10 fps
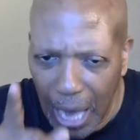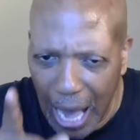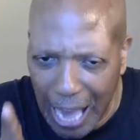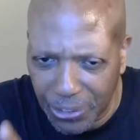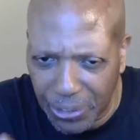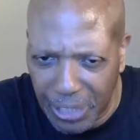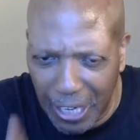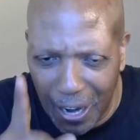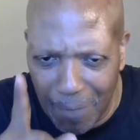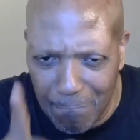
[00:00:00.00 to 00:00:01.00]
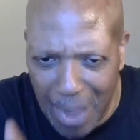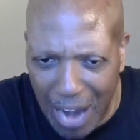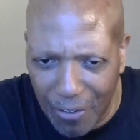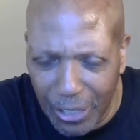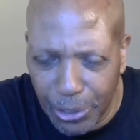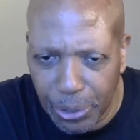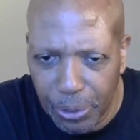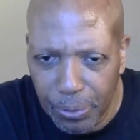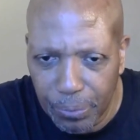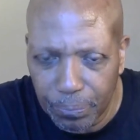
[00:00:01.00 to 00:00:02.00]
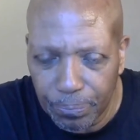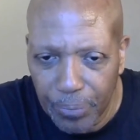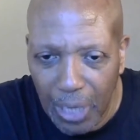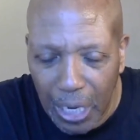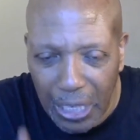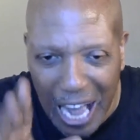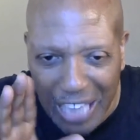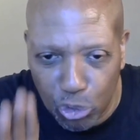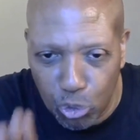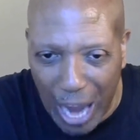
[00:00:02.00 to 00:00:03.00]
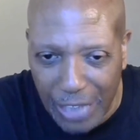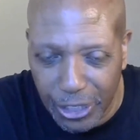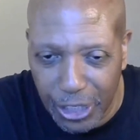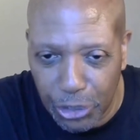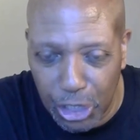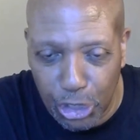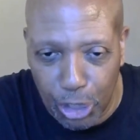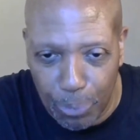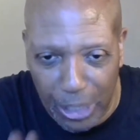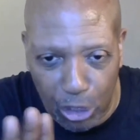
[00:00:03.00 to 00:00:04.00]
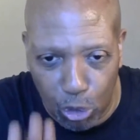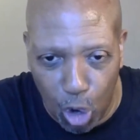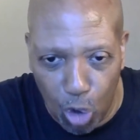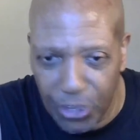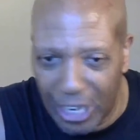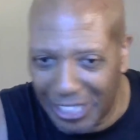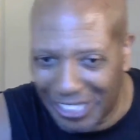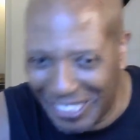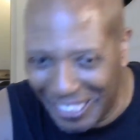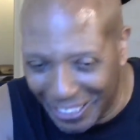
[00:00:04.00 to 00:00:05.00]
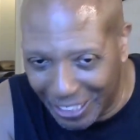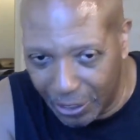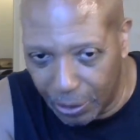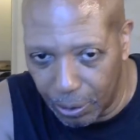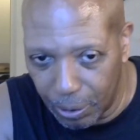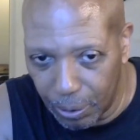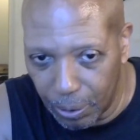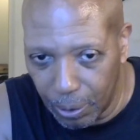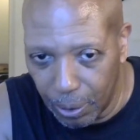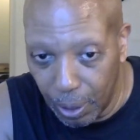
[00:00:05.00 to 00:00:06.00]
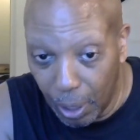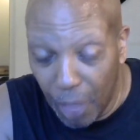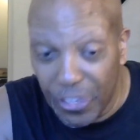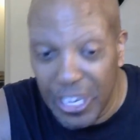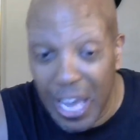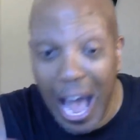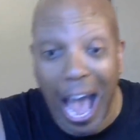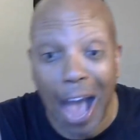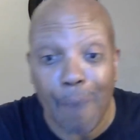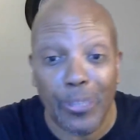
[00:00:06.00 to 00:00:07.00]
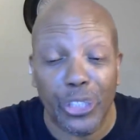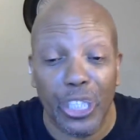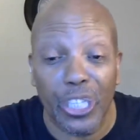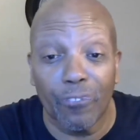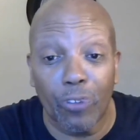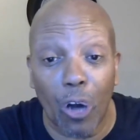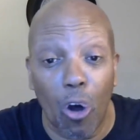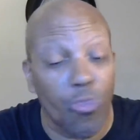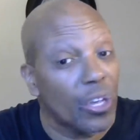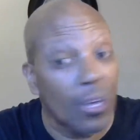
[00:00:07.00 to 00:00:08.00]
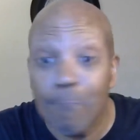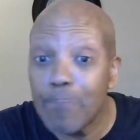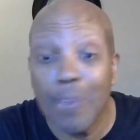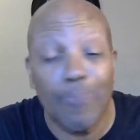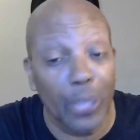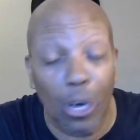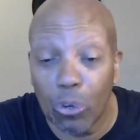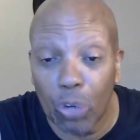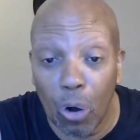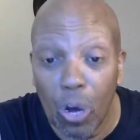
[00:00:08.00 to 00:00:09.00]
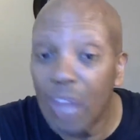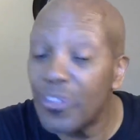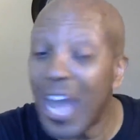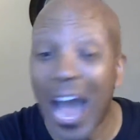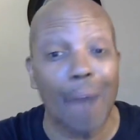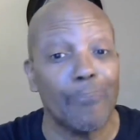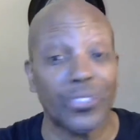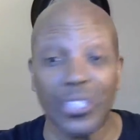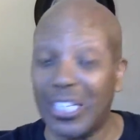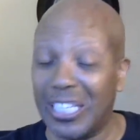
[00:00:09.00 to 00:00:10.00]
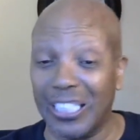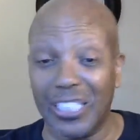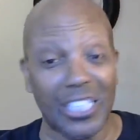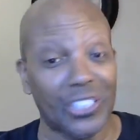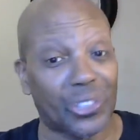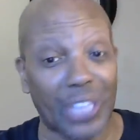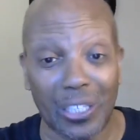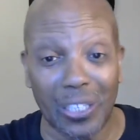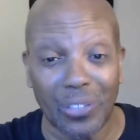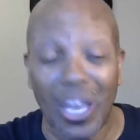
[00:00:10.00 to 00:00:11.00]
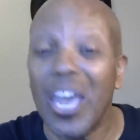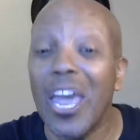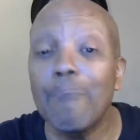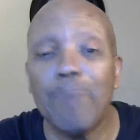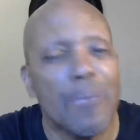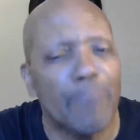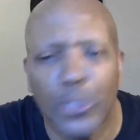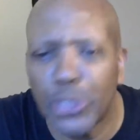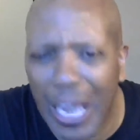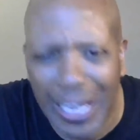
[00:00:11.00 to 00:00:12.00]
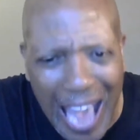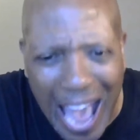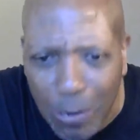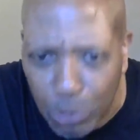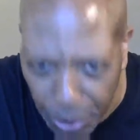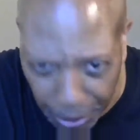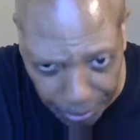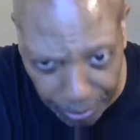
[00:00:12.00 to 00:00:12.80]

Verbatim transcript: I said a marriage God's righteousness is to bring growth and healing. The opposite of growth, people don't grow. The opposite of healing is sickness, and people check out.